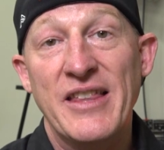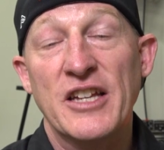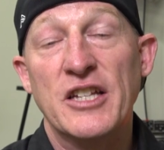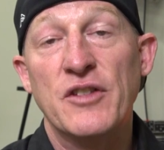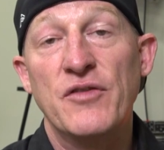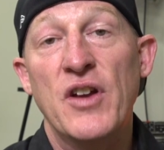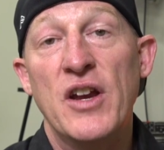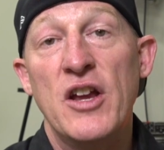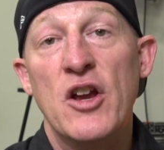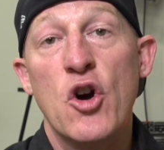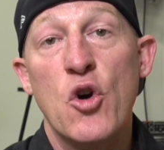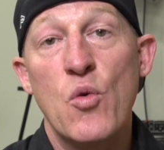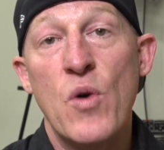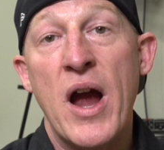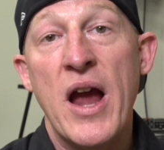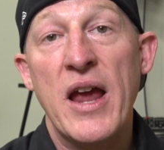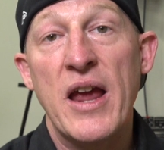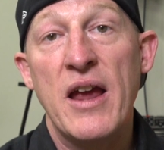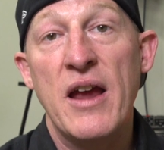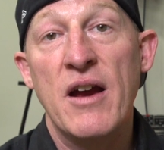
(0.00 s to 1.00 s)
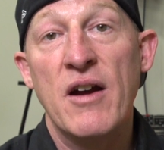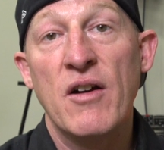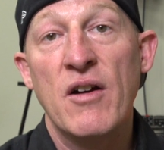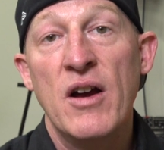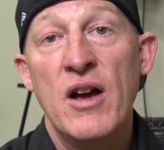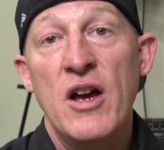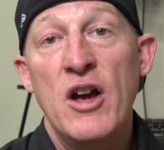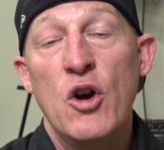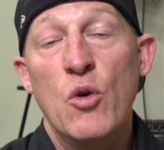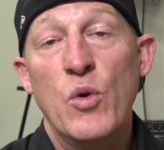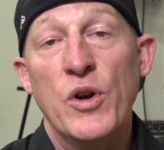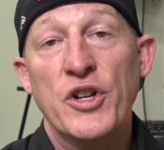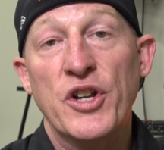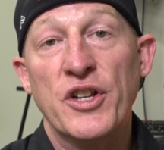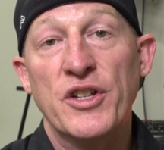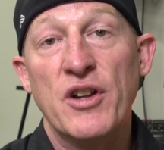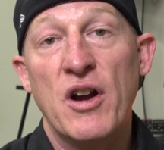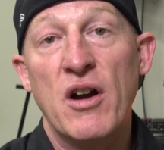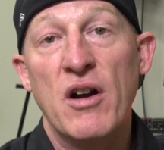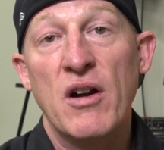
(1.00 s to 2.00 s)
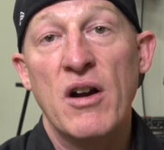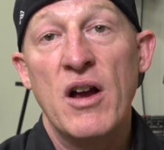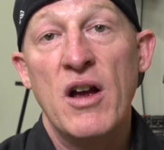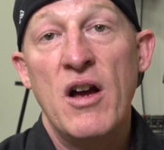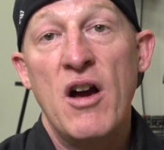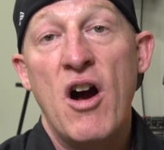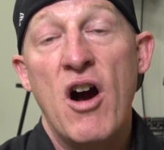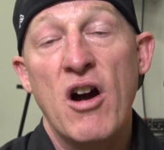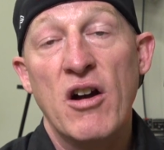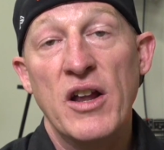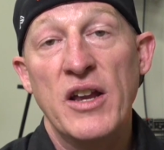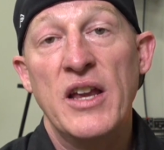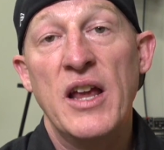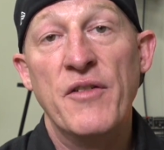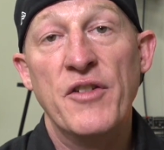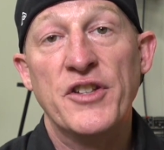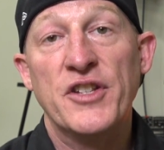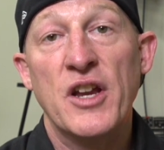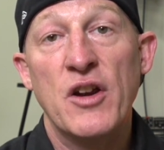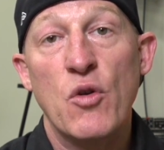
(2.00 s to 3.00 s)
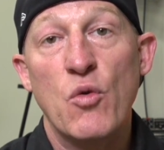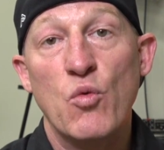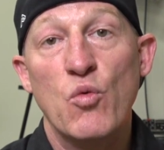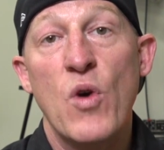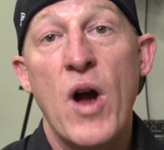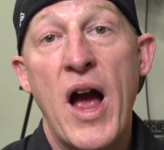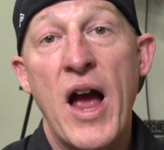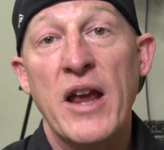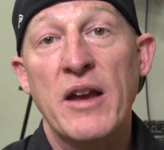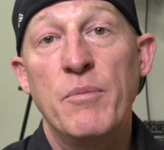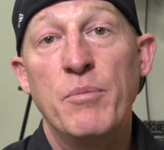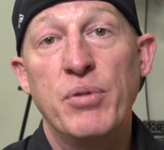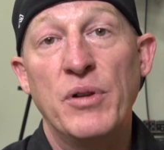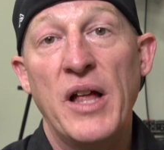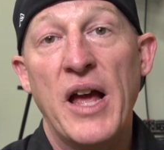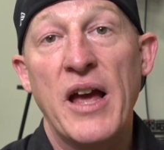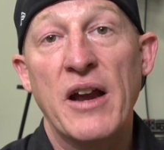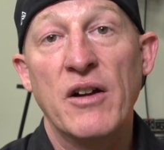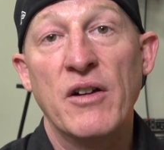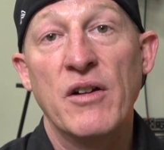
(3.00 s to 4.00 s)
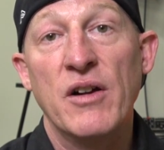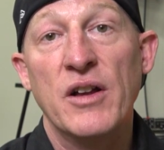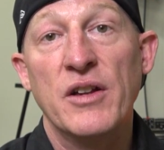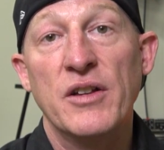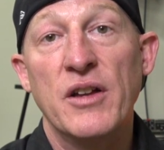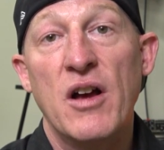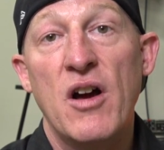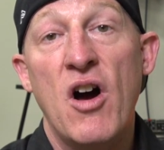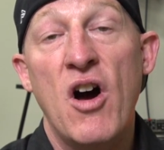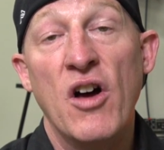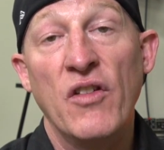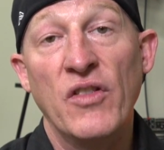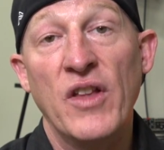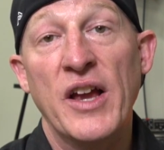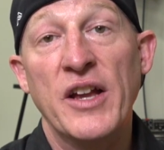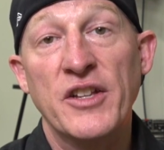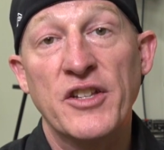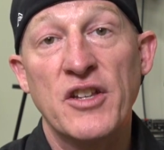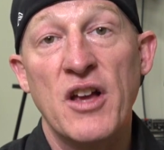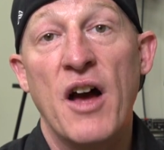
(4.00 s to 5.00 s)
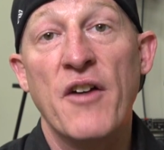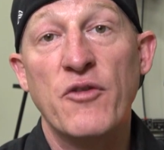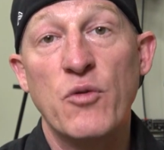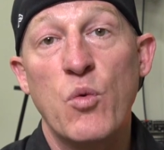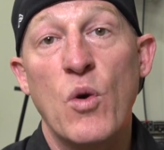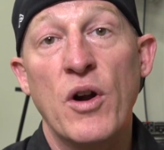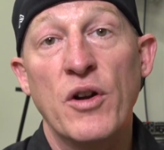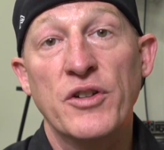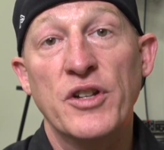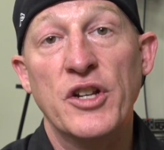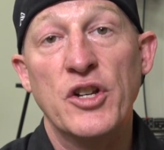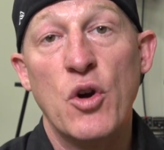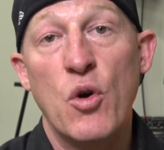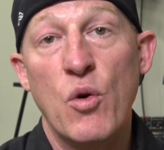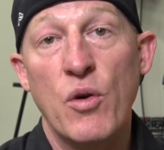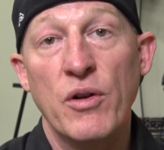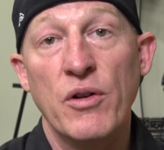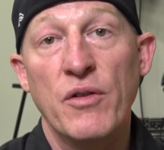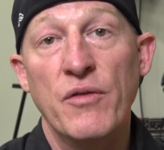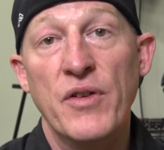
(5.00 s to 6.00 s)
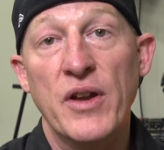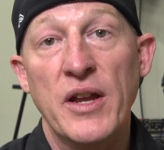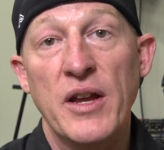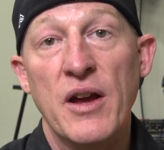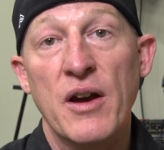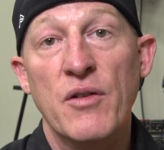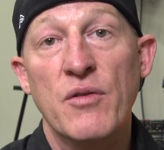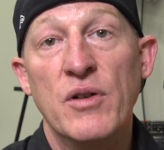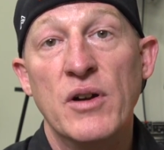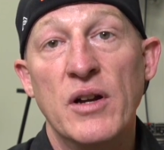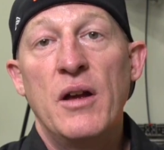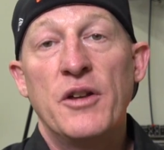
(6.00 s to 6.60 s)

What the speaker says: this video right here, which is our Harley-Davidson ride planner online software tutorial video.